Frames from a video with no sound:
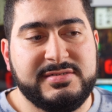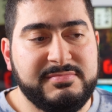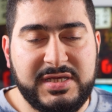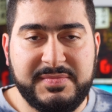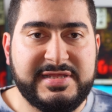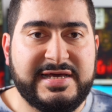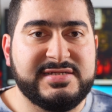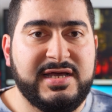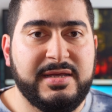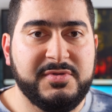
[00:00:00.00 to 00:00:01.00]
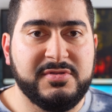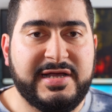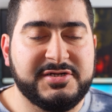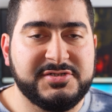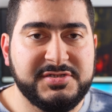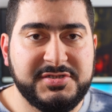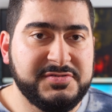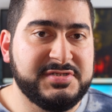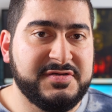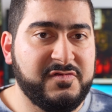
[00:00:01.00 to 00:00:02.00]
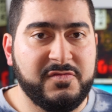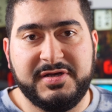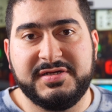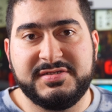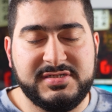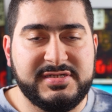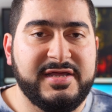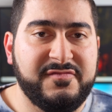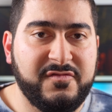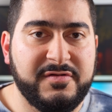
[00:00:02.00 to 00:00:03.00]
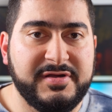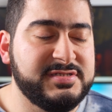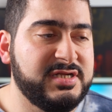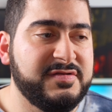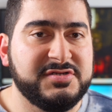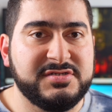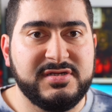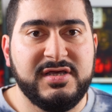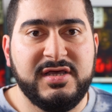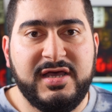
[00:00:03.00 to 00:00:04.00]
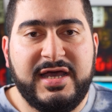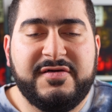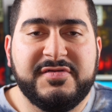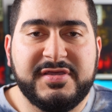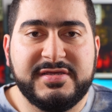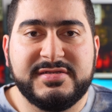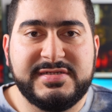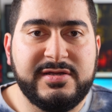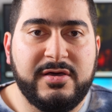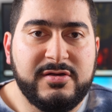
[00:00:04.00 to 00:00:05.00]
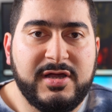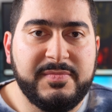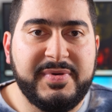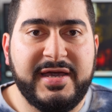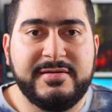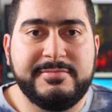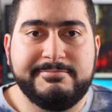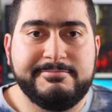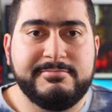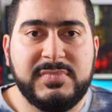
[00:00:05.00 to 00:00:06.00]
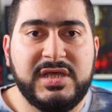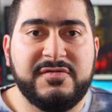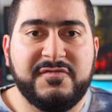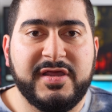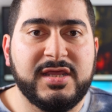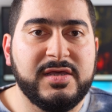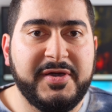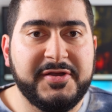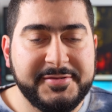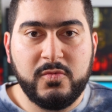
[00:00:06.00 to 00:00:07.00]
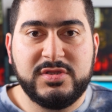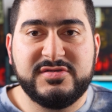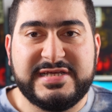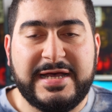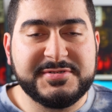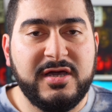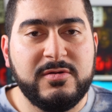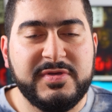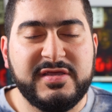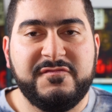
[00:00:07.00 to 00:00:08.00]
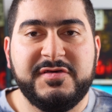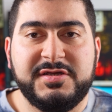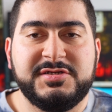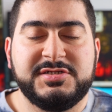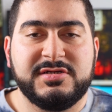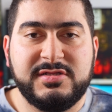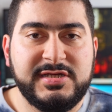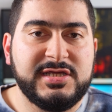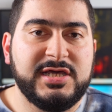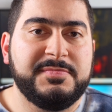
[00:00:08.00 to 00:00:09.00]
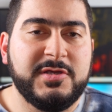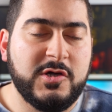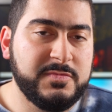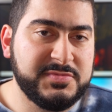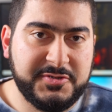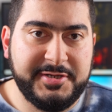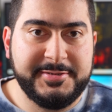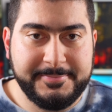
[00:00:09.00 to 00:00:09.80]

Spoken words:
maybe that time you'll actually use it for what it's designed for instead of just having it sit on your iPad and forgetting about it. With those apps gone, we can finish cleaning up the home screen.